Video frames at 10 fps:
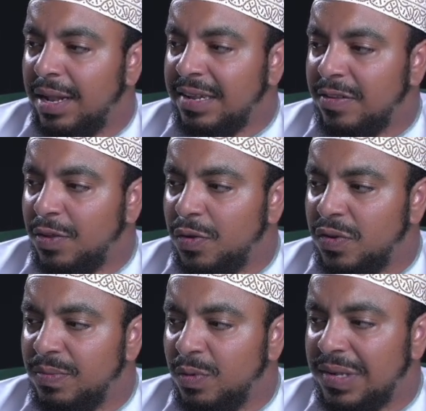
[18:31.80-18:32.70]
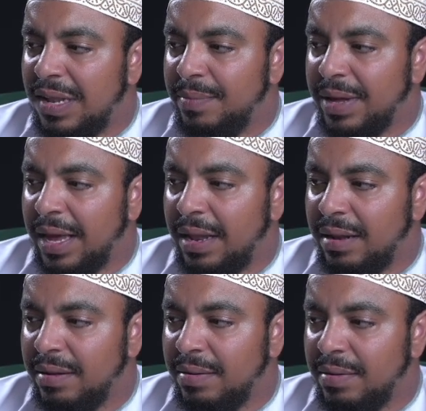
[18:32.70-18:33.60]
Let's use Muslim
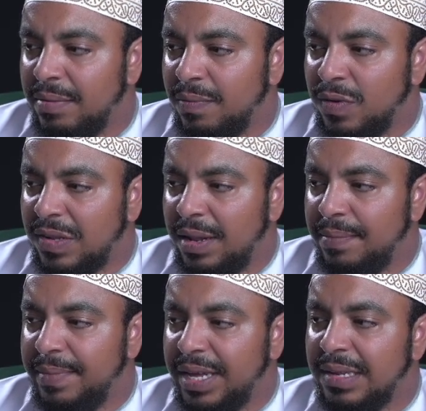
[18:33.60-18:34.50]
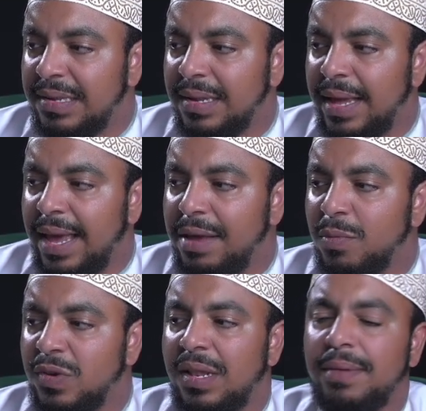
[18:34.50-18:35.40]
again. Muslim means a
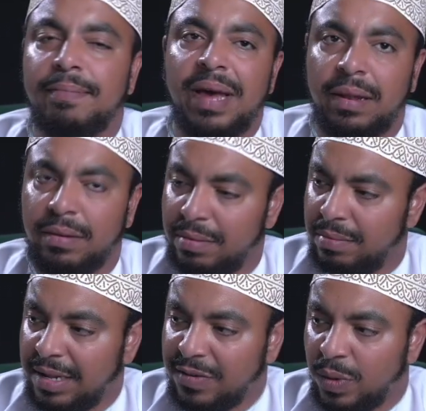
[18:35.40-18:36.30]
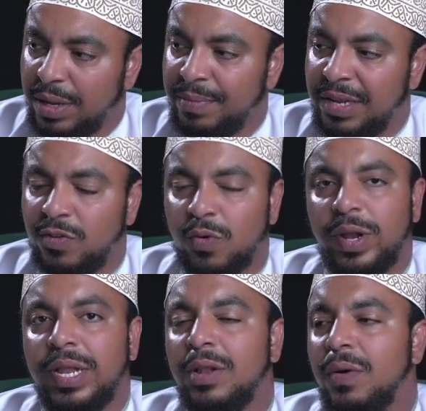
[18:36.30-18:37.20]
Muslim man. That's what it means. You
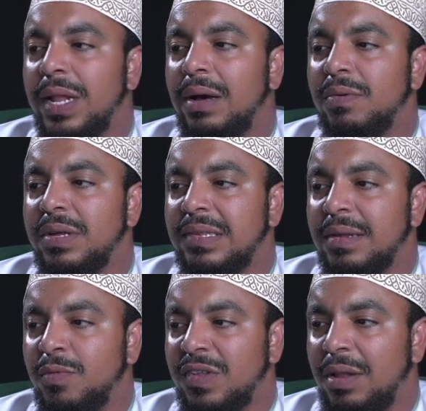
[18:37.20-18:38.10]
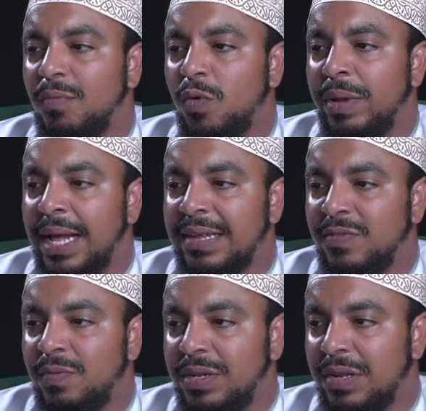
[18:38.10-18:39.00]
already know now it's a Muslim woman,
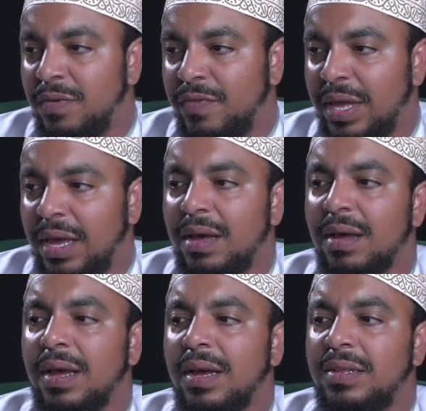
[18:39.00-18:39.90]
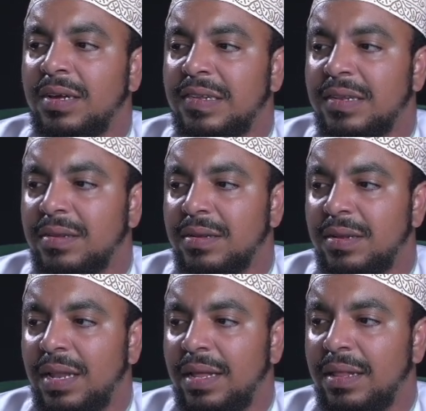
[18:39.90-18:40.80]
as written over here. Just
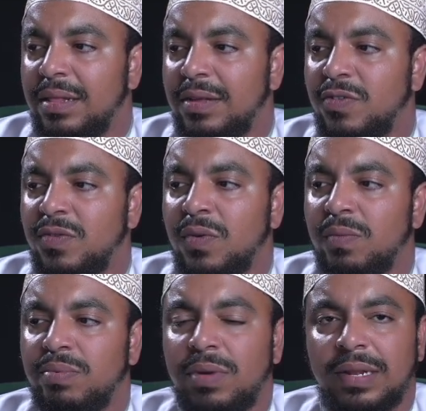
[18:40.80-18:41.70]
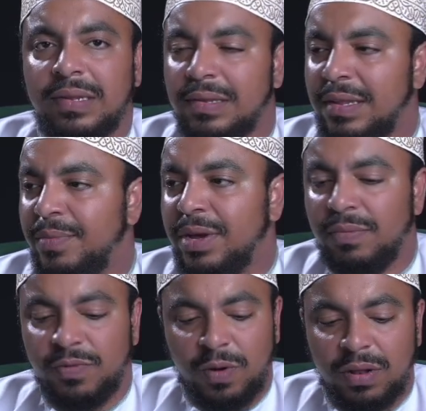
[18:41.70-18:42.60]
delete these 2 letters. It
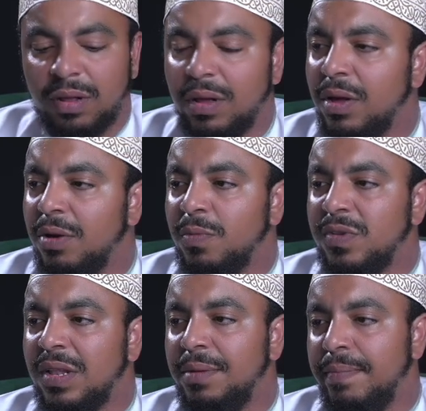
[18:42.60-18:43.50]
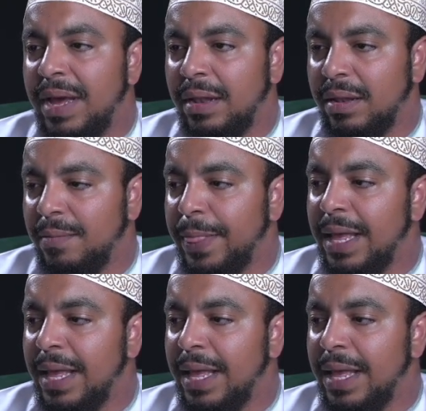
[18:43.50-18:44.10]
becomes what? Muslim man.